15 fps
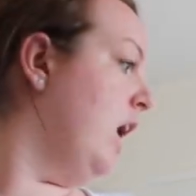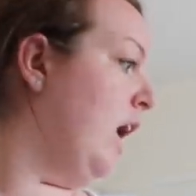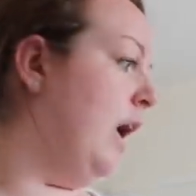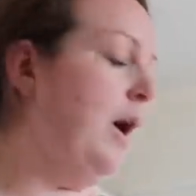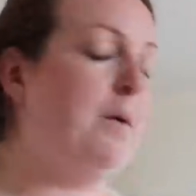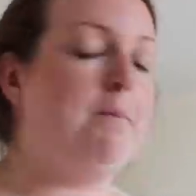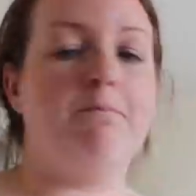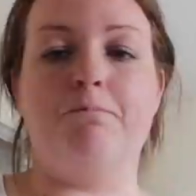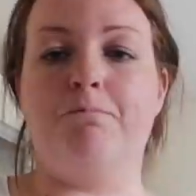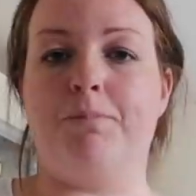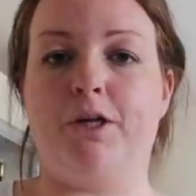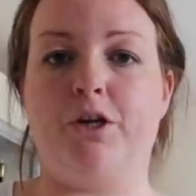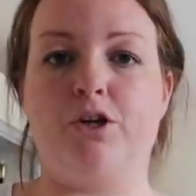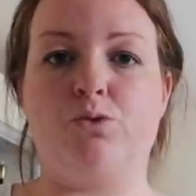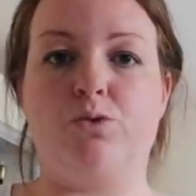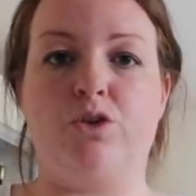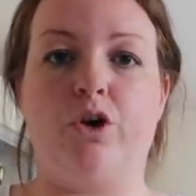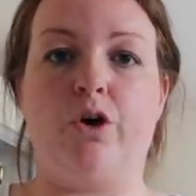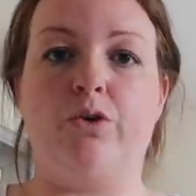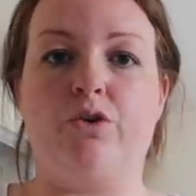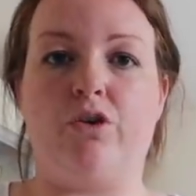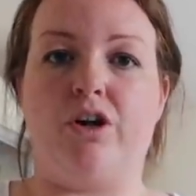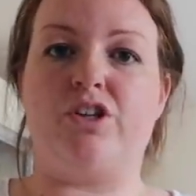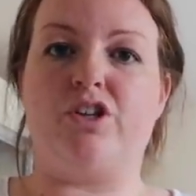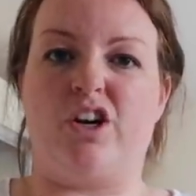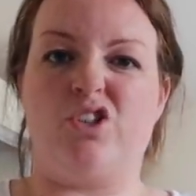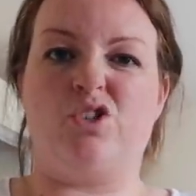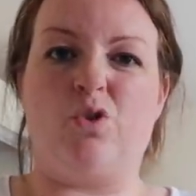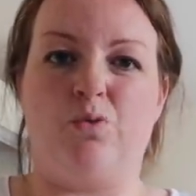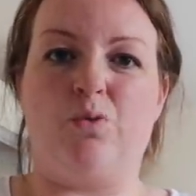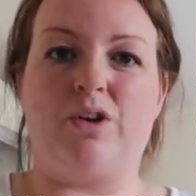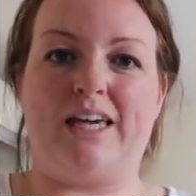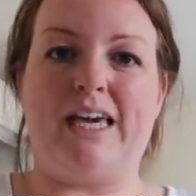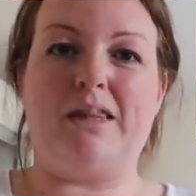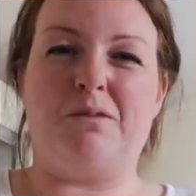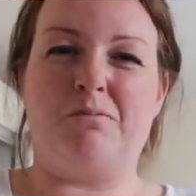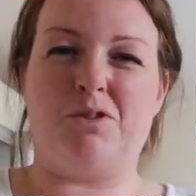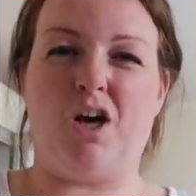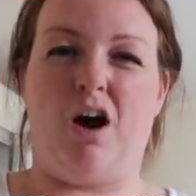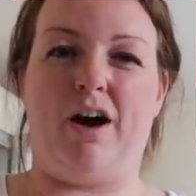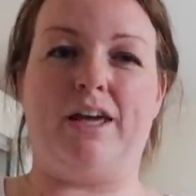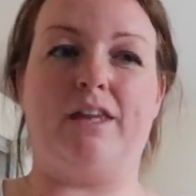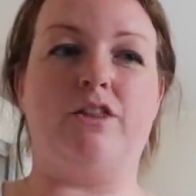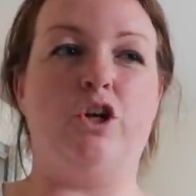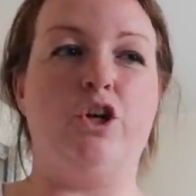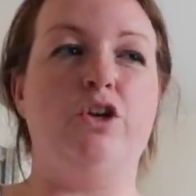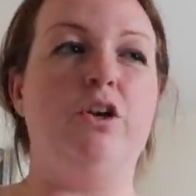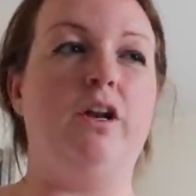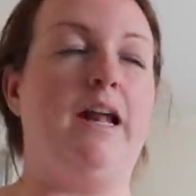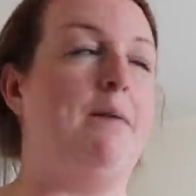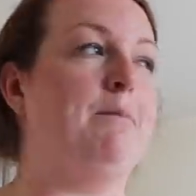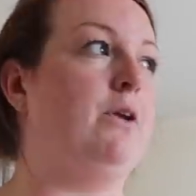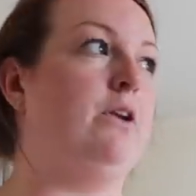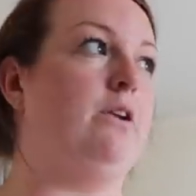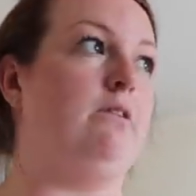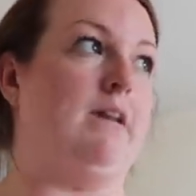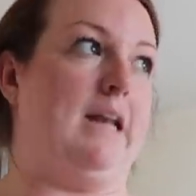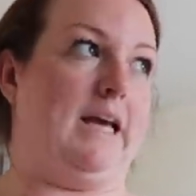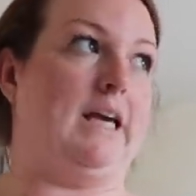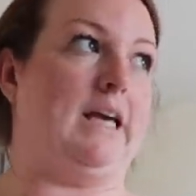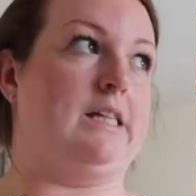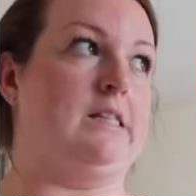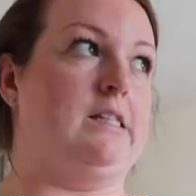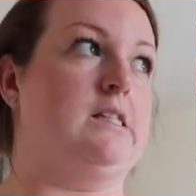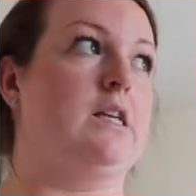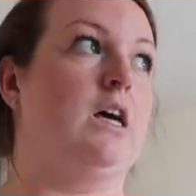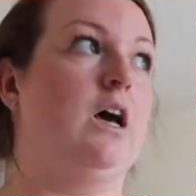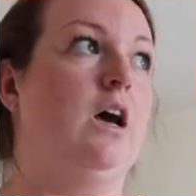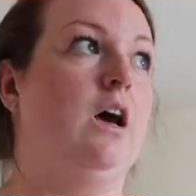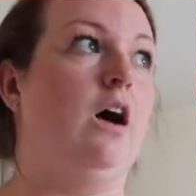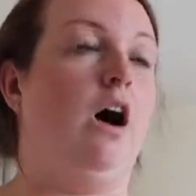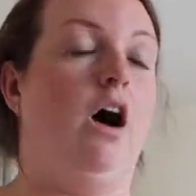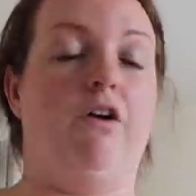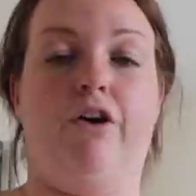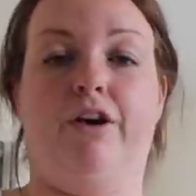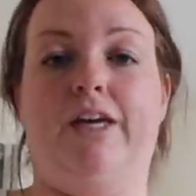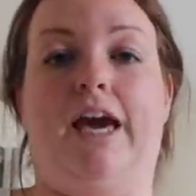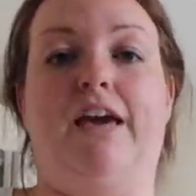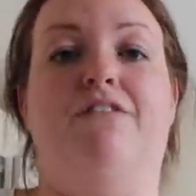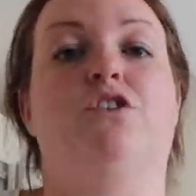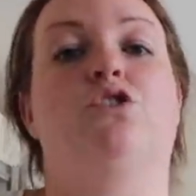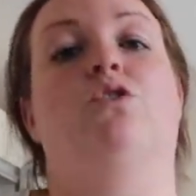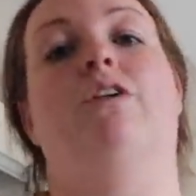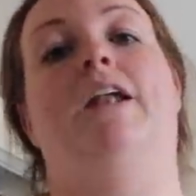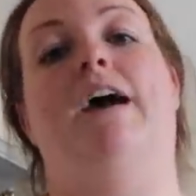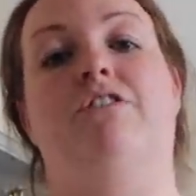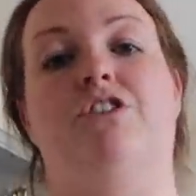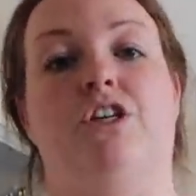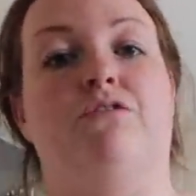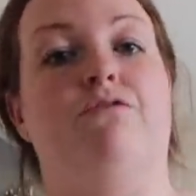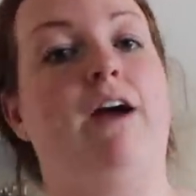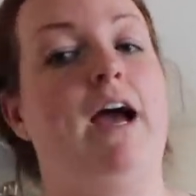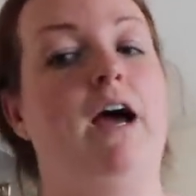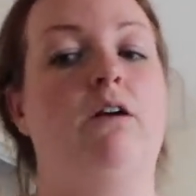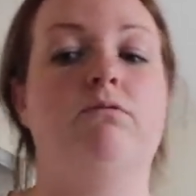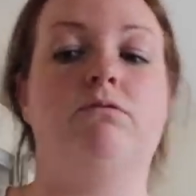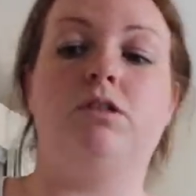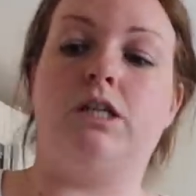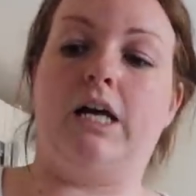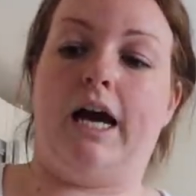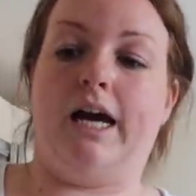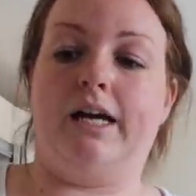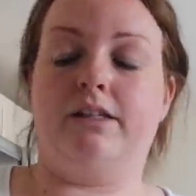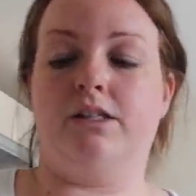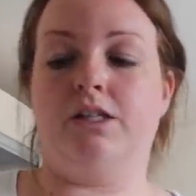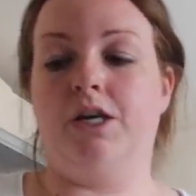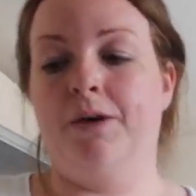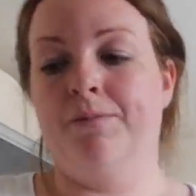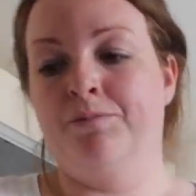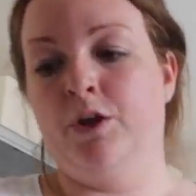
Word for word: Um, because with yoga, I, I sort of want to keep them tight. The Lululemon leggings are okay for sort of lounging around and